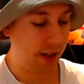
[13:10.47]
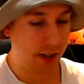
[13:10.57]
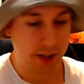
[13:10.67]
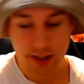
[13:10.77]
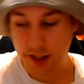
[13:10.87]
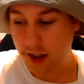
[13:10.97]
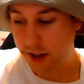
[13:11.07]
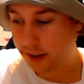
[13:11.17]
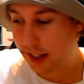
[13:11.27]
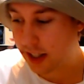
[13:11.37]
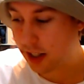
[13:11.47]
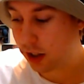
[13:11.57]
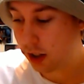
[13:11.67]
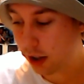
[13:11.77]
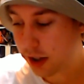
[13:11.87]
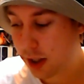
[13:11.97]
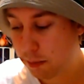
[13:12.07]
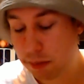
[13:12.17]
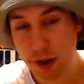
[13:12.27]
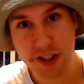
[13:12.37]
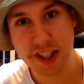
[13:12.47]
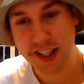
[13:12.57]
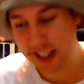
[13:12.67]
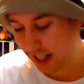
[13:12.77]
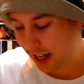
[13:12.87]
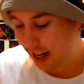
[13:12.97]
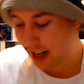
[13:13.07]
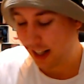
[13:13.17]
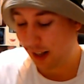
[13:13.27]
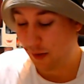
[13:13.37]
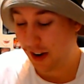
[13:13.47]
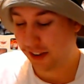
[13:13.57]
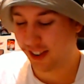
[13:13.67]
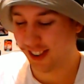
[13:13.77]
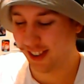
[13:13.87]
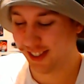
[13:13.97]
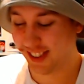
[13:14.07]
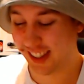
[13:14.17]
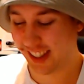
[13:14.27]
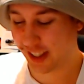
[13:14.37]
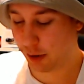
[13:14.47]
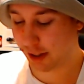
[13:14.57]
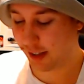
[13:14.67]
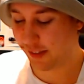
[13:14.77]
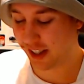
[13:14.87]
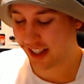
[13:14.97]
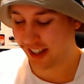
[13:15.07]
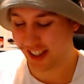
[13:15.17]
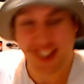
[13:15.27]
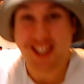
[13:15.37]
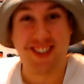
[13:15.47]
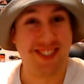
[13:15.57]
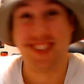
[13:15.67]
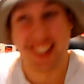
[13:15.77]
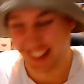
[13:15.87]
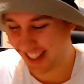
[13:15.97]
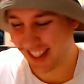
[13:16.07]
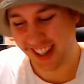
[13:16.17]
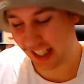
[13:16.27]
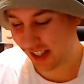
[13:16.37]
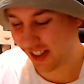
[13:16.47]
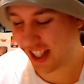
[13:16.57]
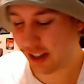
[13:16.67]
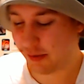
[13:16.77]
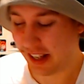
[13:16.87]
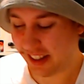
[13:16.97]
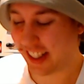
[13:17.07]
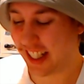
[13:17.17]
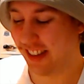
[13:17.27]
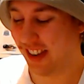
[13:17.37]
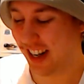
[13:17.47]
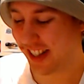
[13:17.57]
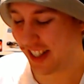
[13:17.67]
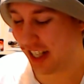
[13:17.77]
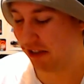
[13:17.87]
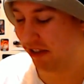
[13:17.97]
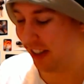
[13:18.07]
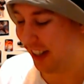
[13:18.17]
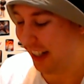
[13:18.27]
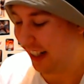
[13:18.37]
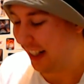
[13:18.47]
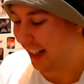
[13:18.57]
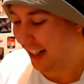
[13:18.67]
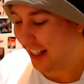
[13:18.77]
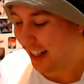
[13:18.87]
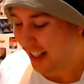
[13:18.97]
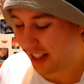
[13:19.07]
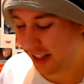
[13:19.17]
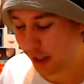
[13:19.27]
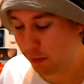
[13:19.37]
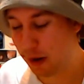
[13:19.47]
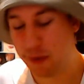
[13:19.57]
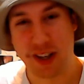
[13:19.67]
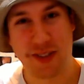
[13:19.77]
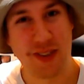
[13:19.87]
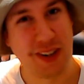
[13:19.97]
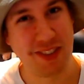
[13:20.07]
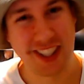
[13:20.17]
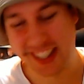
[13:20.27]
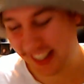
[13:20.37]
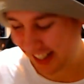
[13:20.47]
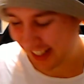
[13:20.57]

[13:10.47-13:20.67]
So there's a lot to process there, and I went through it really quickly because I just got really excited, especially about the Kingdom Hearts stuff. So just bear with me, please.